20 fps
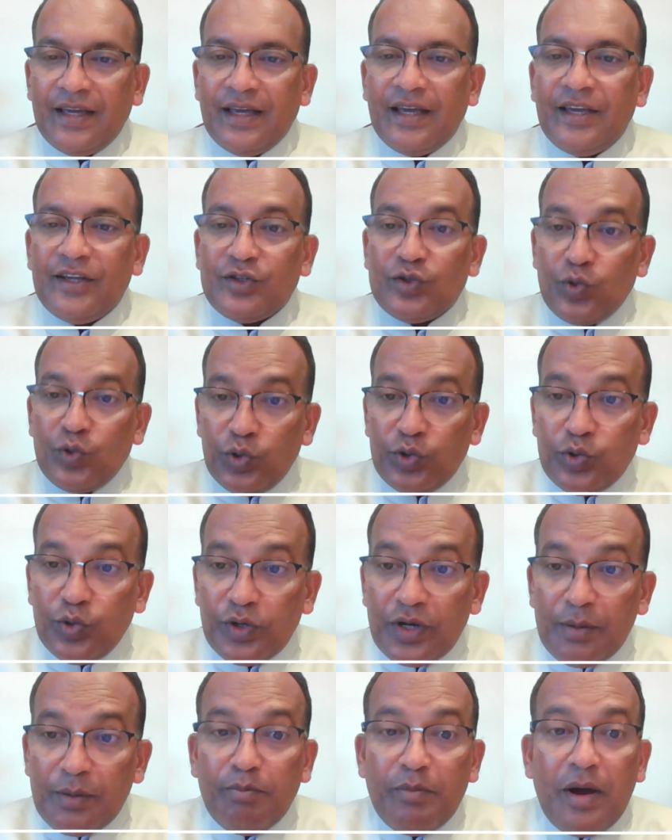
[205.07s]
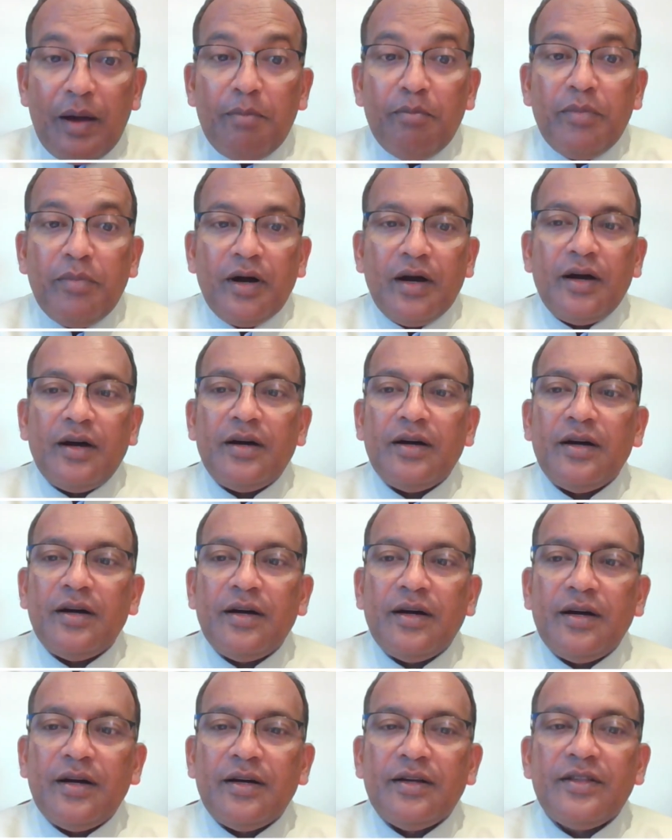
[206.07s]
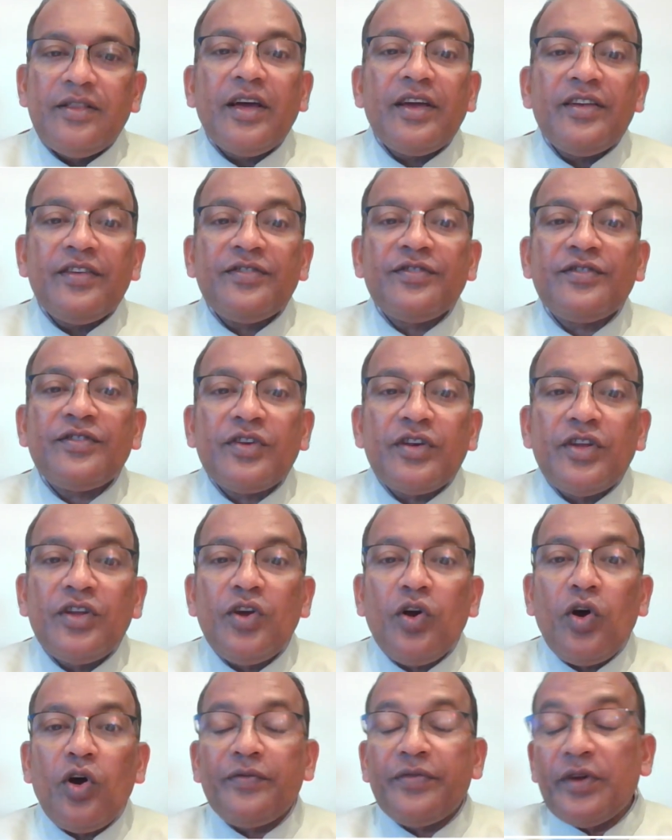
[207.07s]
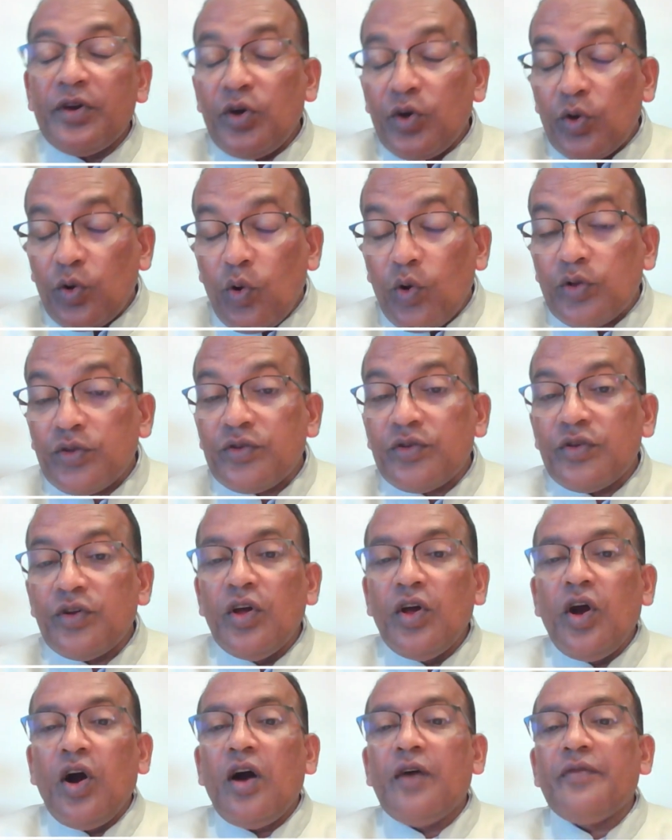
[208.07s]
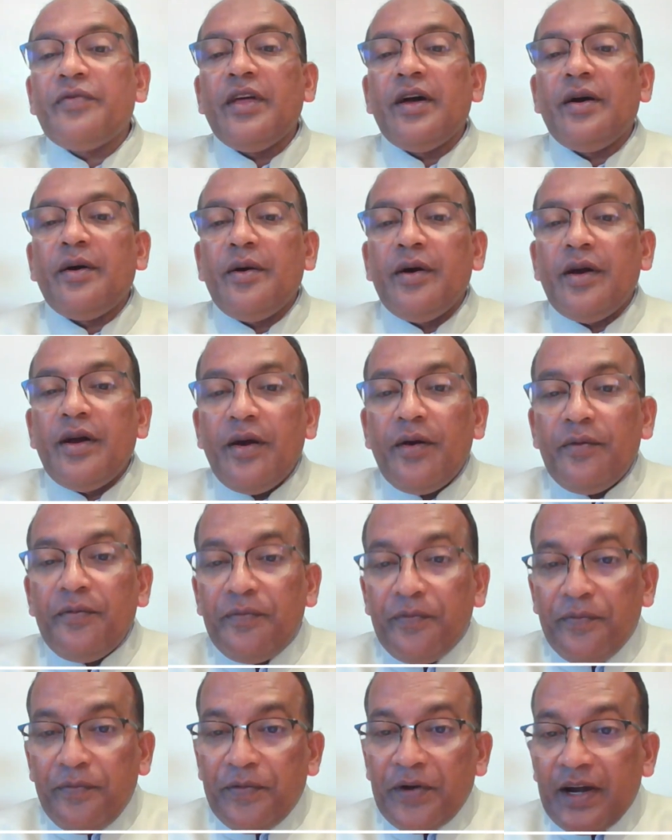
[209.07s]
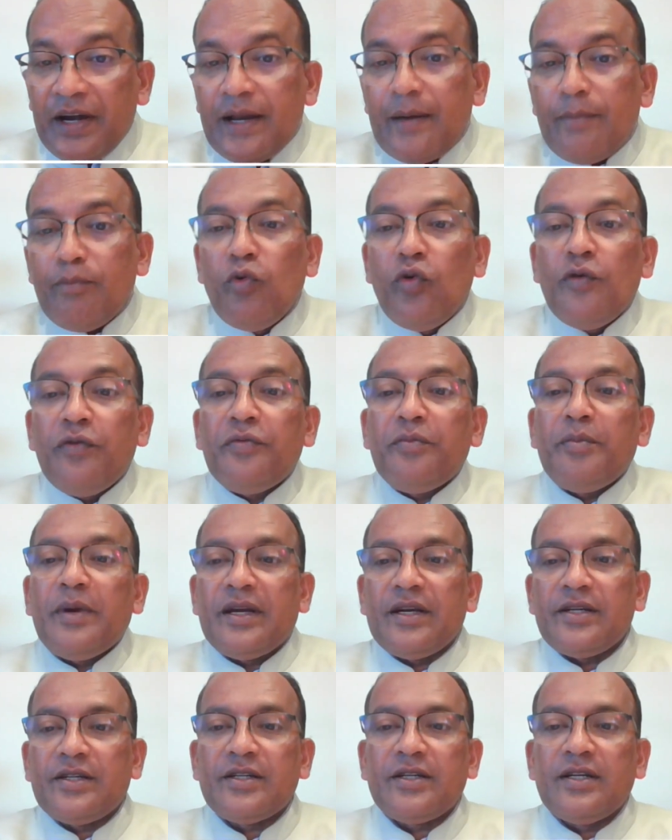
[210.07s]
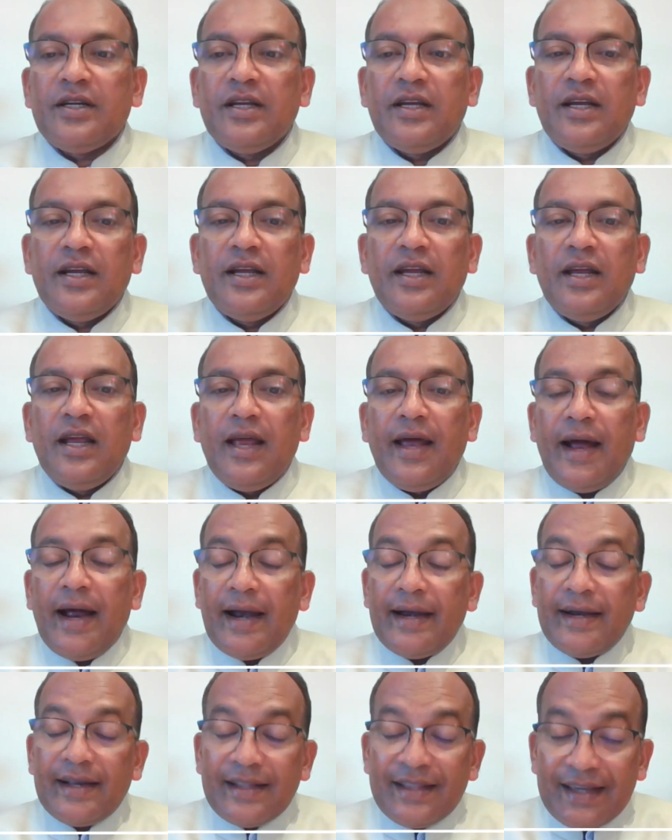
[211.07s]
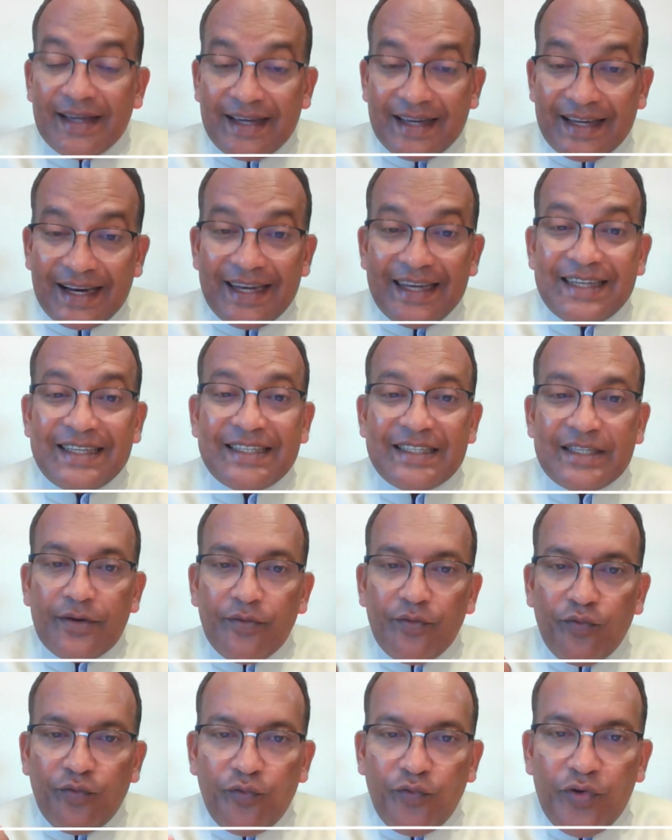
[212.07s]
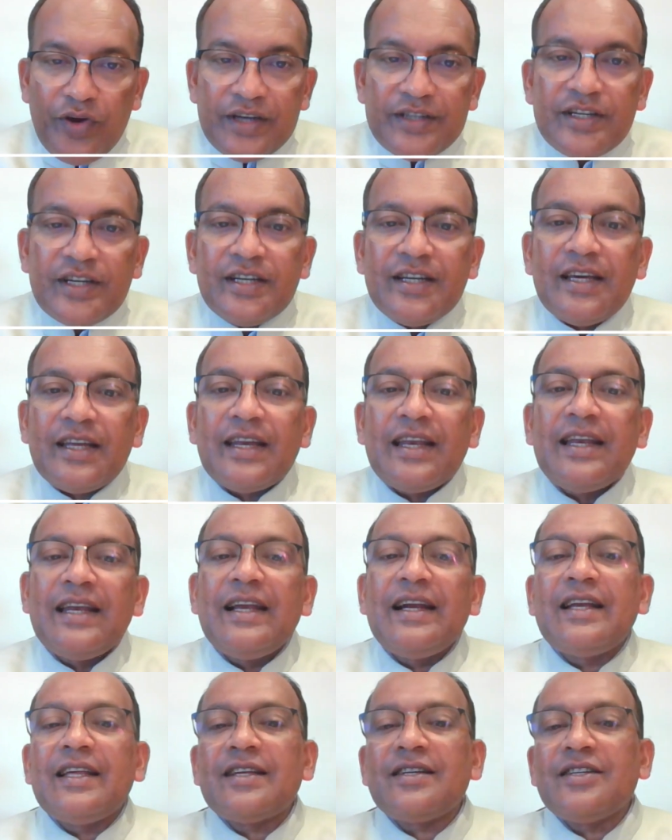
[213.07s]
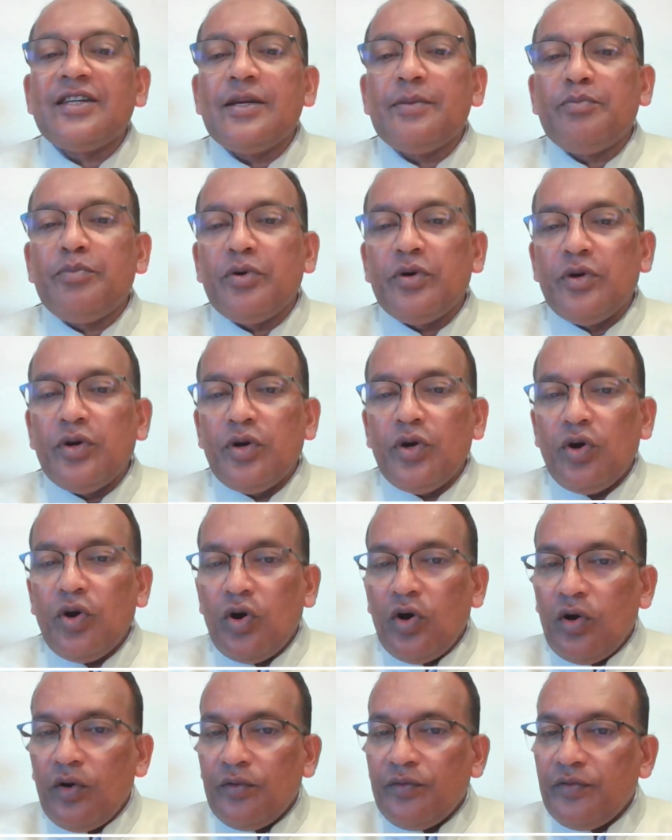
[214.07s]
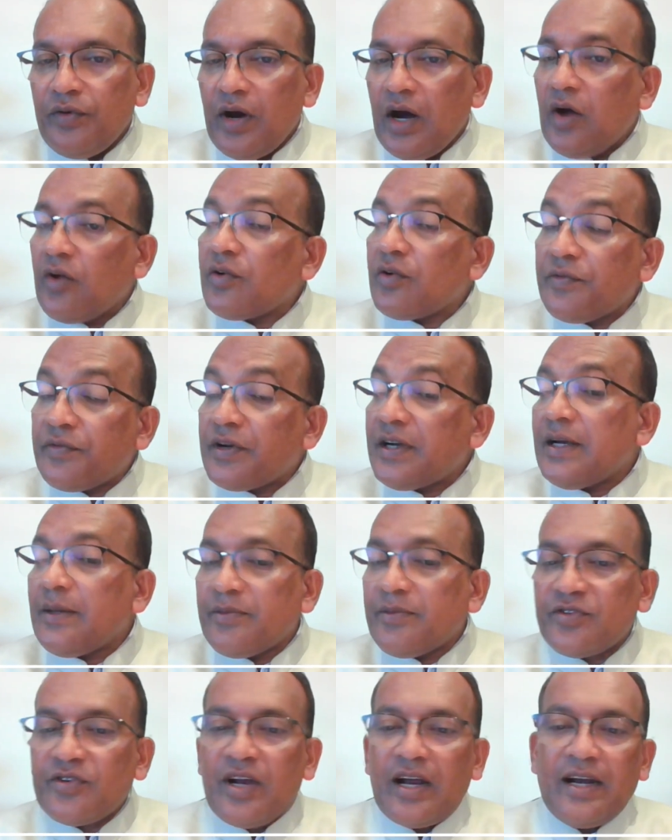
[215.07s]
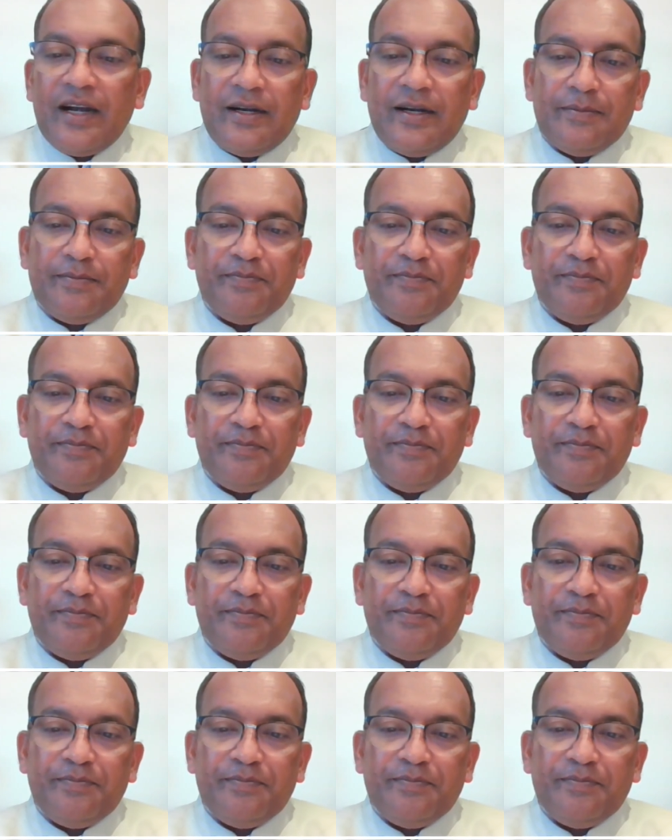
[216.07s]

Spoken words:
It's good to remember the history of the growth of the freedom movement under the great visionary leadership of our freedom struggle.